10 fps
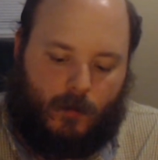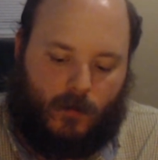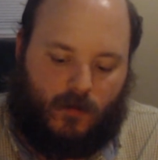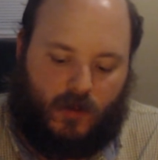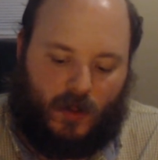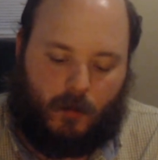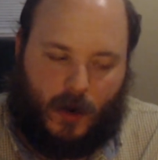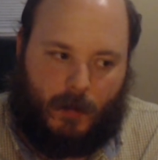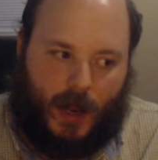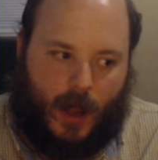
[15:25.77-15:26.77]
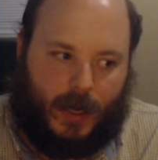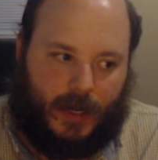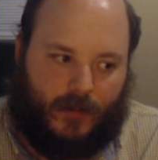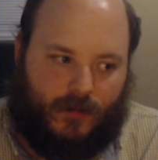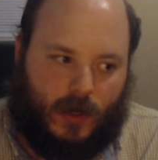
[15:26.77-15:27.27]
full of prebiotic
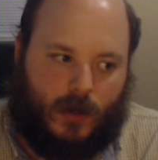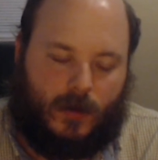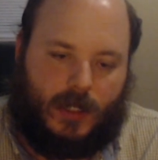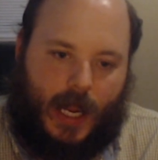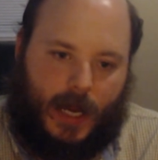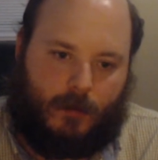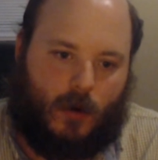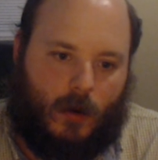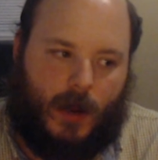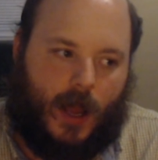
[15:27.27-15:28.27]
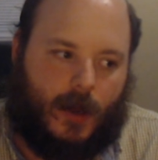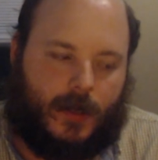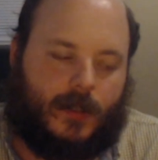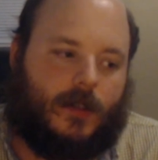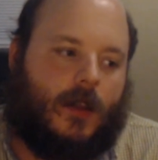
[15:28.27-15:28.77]
foods and
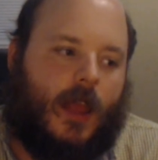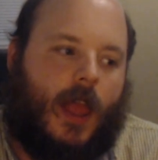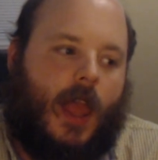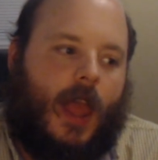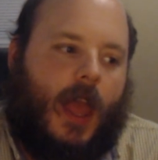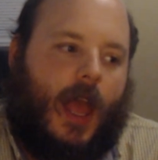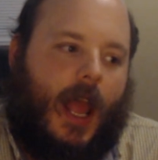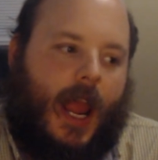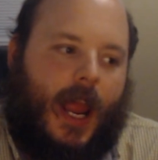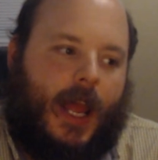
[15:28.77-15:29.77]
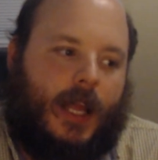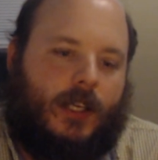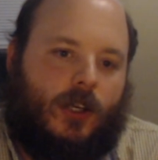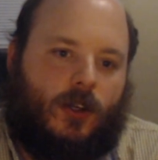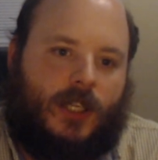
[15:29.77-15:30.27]
probiotics,
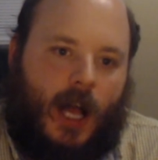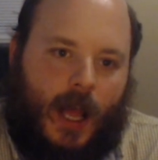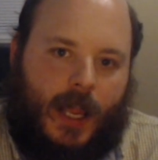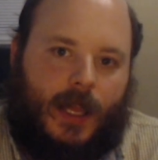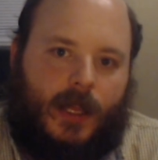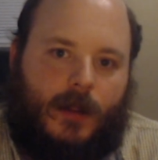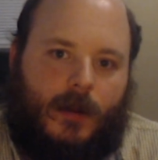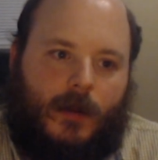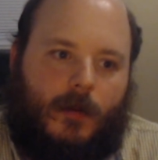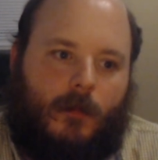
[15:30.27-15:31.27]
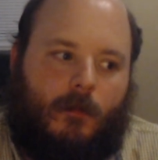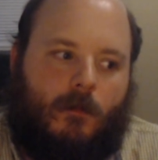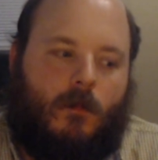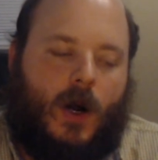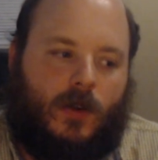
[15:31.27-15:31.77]
and your diet
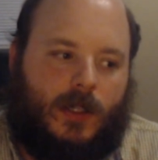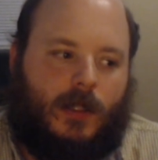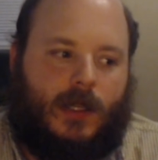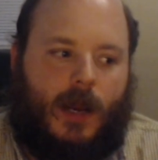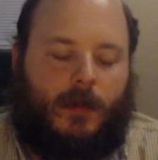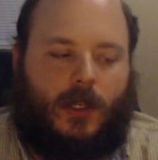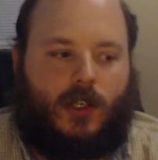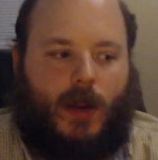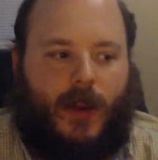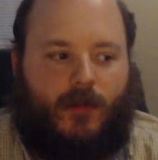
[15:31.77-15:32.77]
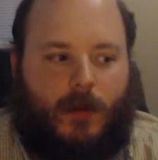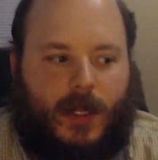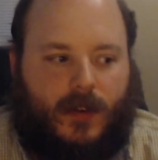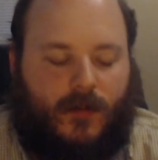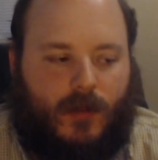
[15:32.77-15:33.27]
most of the time, unless you're eating
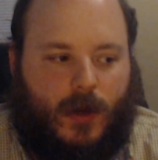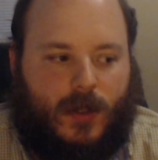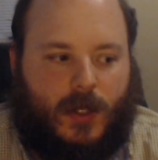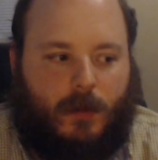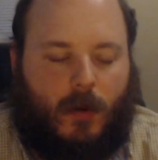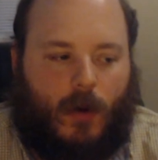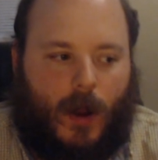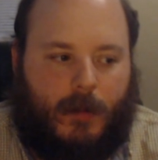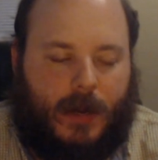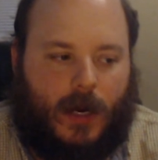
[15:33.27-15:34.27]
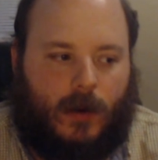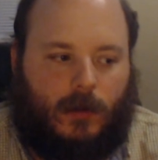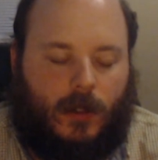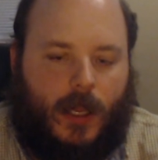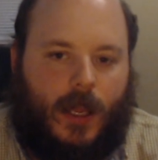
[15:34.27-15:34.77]
fermented foods, is
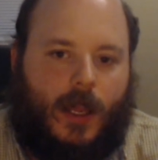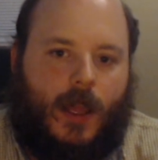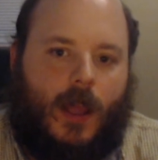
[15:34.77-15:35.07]
primarily